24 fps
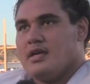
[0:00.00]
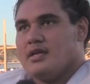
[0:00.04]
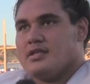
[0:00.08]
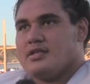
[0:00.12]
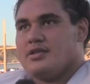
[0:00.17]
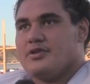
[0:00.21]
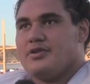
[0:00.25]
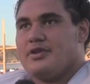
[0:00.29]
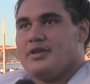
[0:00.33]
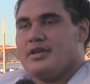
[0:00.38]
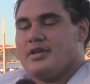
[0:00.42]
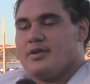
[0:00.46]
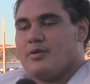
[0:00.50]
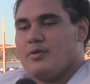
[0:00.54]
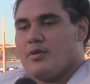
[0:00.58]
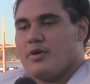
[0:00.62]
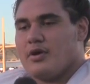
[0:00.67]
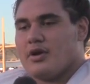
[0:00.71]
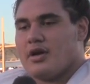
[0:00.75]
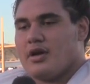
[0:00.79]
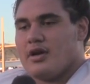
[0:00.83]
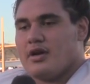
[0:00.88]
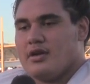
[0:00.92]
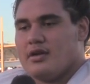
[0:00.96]
Still need to
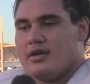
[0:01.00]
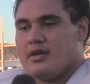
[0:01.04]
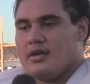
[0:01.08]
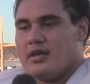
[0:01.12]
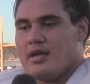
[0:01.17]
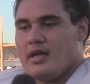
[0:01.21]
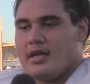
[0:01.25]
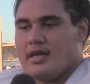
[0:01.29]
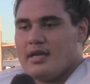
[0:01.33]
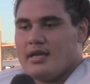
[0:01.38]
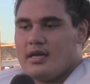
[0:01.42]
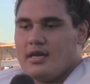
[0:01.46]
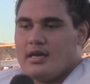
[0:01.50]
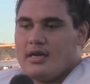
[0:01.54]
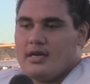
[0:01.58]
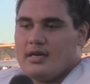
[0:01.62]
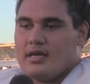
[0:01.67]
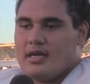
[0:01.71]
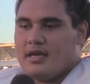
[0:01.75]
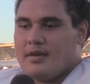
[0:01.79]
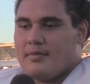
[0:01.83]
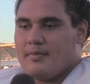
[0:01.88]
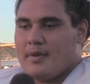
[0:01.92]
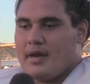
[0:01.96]
work on, like,
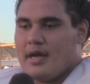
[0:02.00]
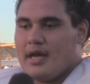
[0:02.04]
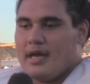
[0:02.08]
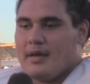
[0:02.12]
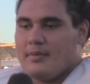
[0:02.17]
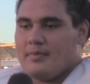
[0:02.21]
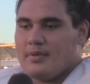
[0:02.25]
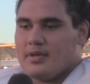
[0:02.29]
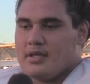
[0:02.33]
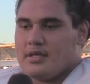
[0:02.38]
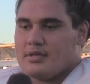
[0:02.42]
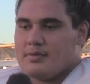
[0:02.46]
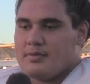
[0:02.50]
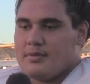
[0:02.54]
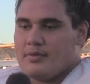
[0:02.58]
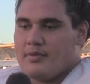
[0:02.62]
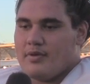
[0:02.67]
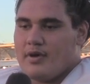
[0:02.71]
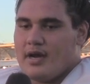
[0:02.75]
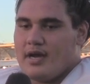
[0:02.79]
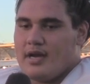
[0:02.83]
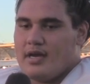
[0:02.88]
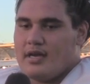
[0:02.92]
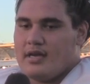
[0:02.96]
getting my hand placement
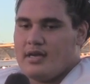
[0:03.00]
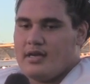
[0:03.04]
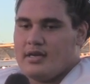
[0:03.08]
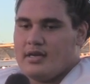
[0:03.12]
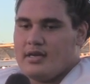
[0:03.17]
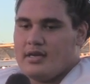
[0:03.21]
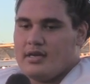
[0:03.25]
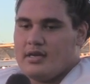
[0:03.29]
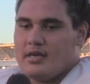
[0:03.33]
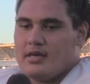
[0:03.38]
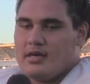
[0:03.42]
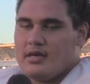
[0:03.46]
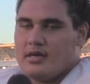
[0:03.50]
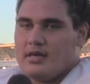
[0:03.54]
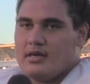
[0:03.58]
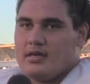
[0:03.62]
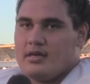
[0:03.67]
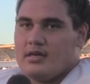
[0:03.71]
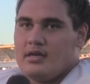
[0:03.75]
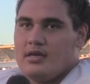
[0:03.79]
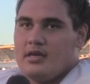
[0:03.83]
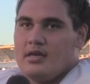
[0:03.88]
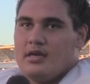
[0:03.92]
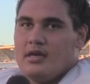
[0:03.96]
right and
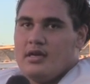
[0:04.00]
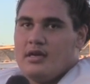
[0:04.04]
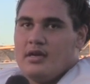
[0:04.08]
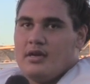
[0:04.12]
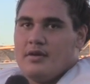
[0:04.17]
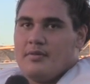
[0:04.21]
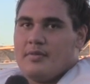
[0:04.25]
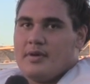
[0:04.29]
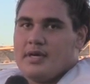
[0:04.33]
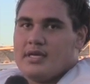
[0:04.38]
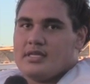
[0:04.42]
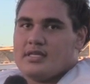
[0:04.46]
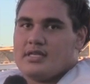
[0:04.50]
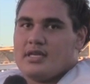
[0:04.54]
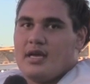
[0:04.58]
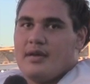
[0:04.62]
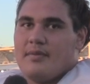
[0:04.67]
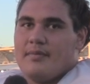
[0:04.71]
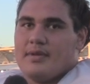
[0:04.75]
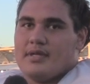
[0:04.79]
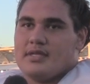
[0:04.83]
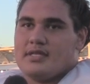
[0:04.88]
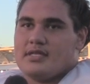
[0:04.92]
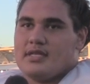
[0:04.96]
my
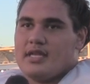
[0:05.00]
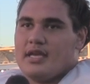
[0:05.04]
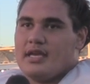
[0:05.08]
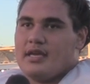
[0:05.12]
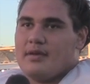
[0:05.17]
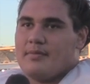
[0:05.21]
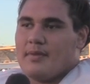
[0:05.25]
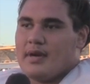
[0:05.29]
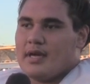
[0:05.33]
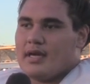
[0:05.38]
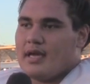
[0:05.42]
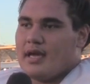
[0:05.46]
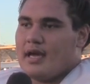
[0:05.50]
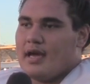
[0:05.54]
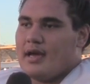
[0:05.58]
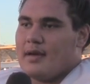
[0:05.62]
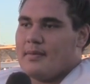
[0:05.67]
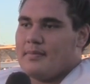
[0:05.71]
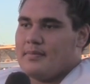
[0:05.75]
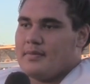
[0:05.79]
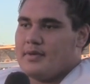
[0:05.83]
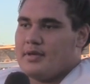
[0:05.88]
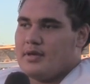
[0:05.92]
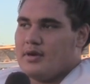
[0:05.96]
assignment, staying in my
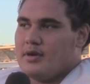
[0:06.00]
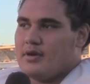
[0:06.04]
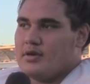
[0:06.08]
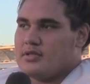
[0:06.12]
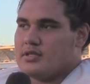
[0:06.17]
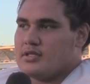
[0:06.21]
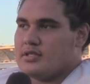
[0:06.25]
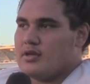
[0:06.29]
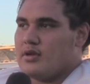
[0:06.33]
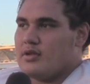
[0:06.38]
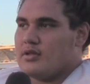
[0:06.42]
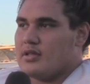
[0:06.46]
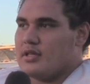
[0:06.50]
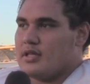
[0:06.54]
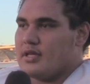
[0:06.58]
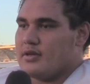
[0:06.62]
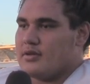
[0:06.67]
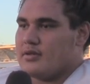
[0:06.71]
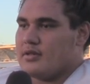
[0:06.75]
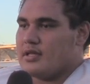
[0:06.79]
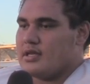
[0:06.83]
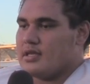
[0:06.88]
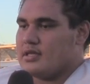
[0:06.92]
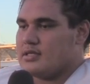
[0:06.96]
gap, you know, just all the
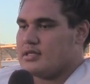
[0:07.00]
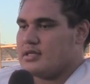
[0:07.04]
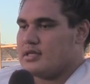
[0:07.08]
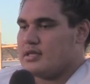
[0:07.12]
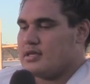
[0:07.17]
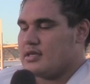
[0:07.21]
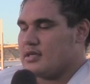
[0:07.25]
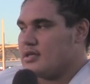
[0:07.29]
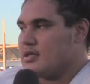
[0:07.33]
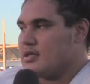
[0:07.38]
little things.